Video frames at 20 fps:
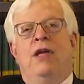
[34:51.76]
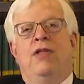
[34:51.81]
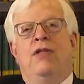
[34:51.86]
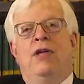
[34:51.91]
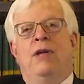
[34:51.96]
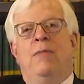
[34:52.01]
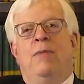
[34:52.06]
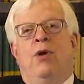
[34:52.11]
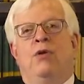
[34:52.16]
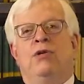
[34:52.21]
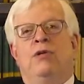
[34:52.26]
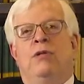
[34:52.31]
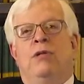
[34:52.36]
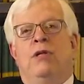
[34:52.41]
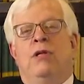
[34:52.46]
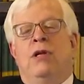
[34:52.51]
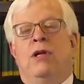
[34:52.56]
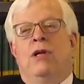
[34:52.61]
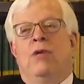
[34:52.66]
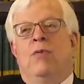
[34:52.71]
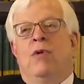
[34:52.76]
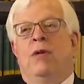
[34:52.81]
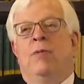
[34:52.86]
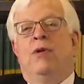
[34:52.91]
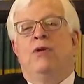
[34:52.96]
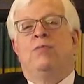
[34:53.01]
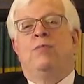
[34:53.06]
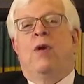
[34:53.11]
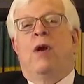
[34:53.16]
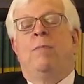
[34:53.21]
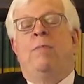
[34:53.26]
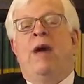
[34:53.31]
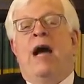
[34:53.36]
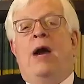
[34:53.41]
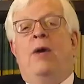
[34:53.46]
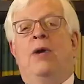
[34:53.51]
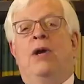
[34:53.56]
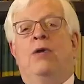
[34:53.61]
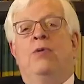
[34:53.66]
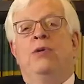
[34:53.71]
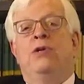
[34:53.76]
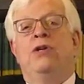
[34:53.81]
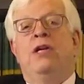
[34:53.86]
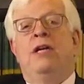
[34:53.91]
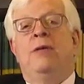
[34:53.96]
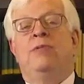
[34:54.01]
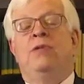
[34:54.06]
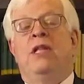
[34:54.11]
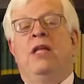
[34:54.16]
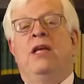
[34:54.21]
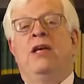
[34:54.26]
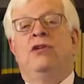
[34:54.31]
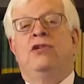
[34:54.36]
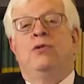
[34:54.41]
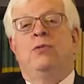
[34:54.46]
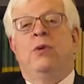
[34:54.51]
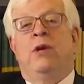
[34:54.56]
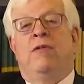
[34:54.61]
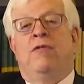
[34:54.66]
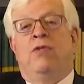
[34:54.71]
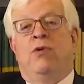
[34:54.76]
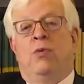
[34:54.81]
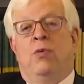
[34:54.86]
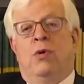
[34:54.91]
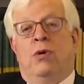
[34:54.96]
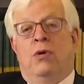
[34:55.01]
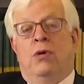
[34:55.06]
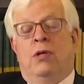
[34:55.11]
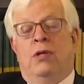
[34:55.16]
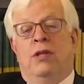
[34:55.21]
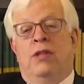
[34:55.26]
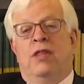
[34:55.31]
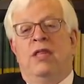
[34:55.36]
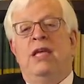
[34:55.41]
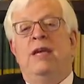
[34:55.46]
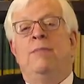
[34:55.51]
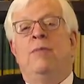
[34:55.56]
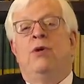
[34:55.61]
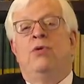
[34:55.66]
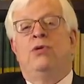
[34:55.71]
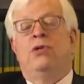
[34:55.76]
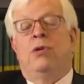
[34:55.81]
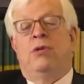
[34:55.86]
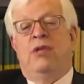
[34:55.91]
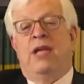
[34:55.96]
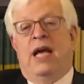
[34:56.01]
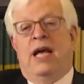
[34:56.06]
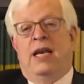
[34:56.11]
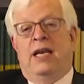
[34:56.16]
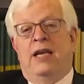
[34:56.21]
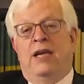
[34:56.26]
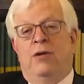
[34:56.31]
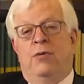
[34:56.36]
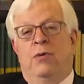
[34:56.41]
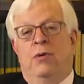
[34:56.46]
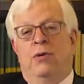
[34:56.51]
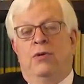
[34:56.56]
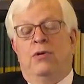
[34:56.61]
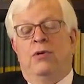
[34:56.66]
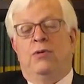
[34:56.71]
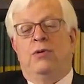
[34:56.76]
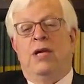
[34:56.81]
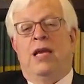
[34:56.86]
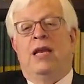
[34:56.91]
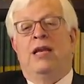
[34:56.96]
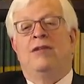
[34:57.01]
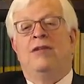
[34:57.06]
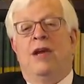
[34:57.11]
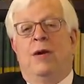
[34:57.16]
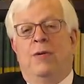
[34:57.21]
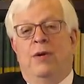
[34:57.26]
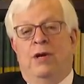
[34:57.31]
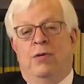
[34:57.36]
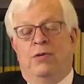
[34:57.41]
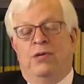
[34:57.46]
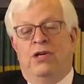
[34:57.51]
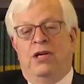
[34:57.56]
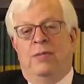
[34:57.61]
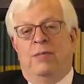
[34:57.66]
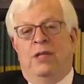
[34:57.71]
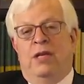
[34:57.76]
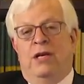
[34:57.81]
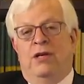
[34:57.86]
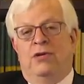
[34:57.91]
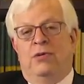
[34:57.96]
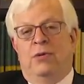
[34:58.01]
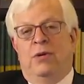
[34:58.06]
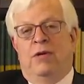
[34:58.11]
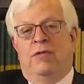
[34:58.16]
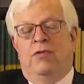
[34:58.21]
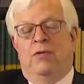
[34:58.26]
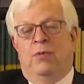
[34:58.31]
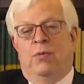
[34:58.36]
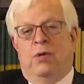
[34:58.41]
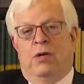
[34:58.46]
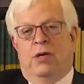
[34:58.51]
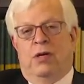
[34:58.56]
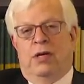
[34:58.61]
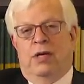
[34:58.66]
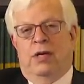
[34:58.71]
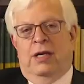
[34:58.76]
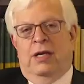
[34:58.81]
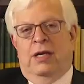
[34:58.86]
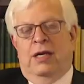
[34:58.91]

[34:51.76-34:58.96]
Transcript: The most one of the most barbaric regimes in the history of the world, the most totalitarian regime in the history of the world.